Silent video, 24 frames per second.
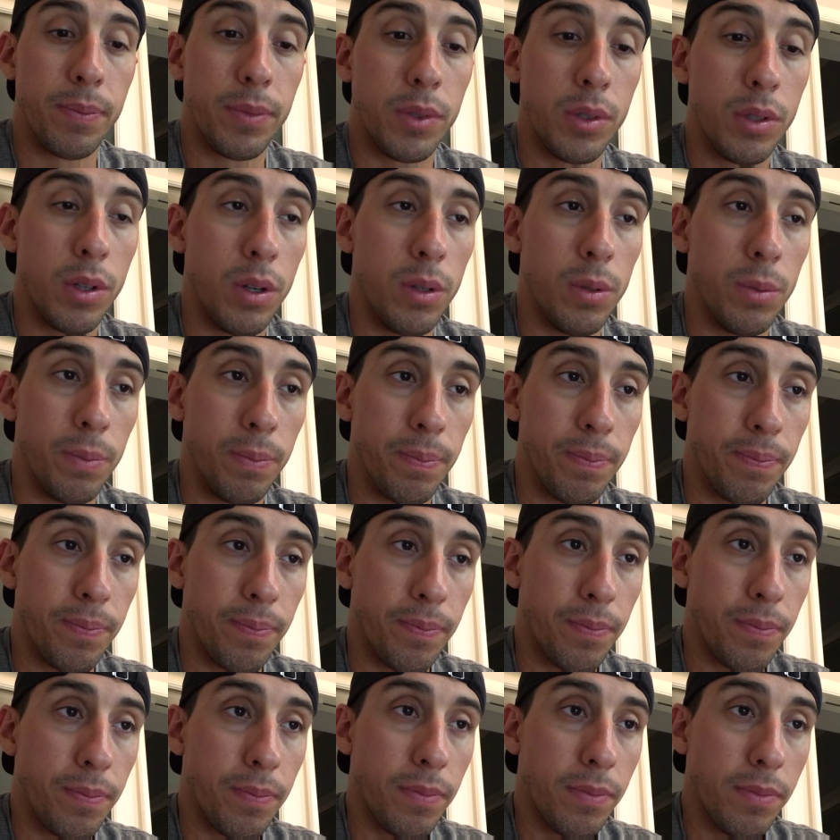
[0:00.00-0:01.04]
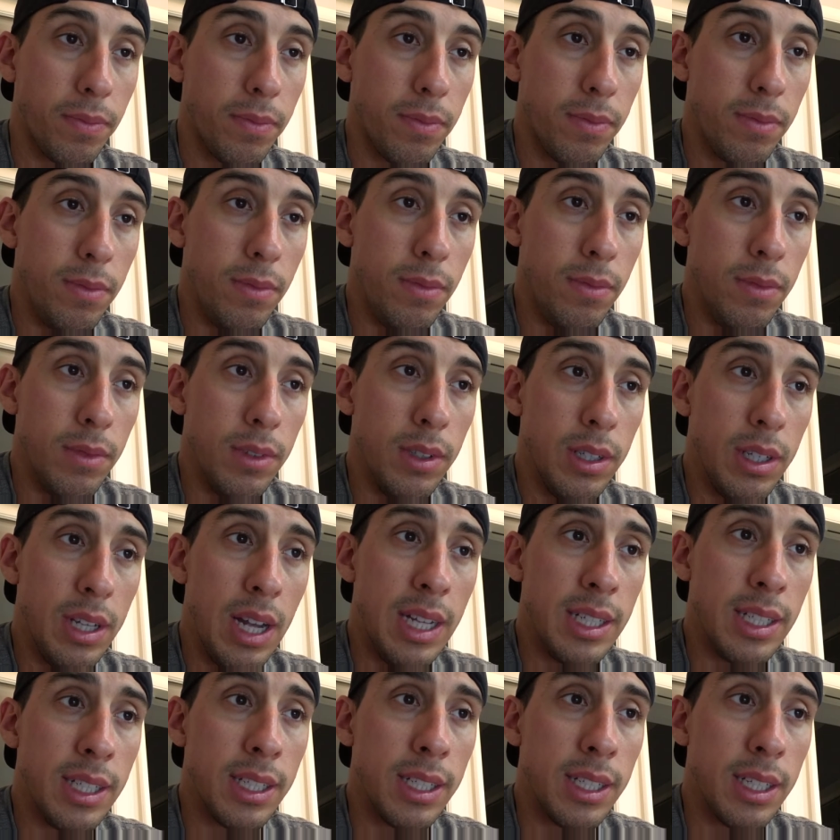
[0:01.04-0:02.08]
So
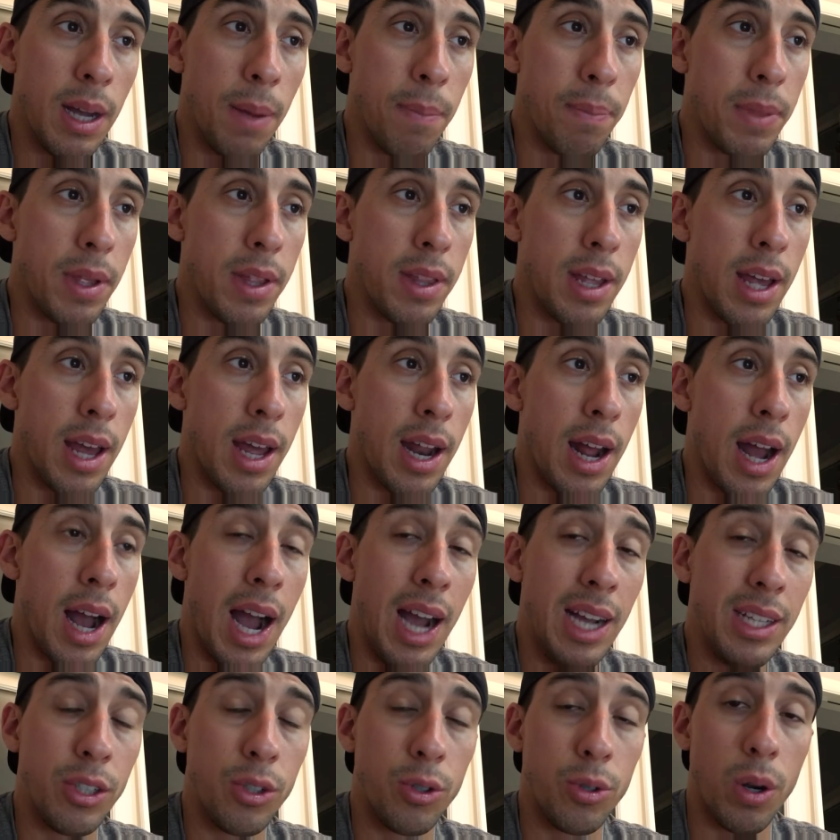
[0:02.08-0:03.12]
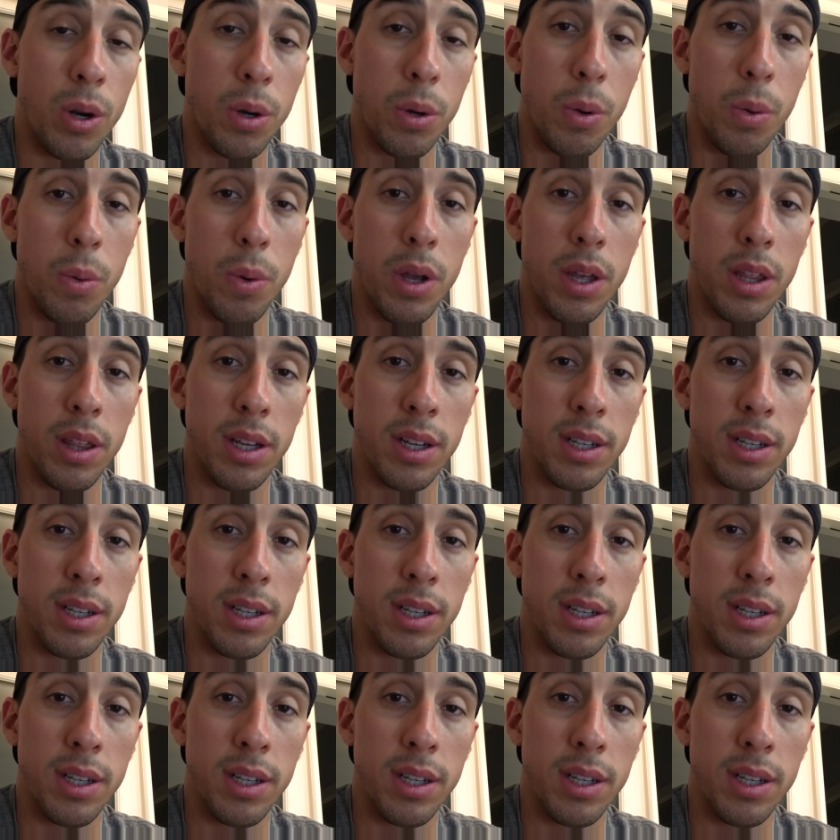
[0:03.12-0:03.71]
that's something that I struggle with,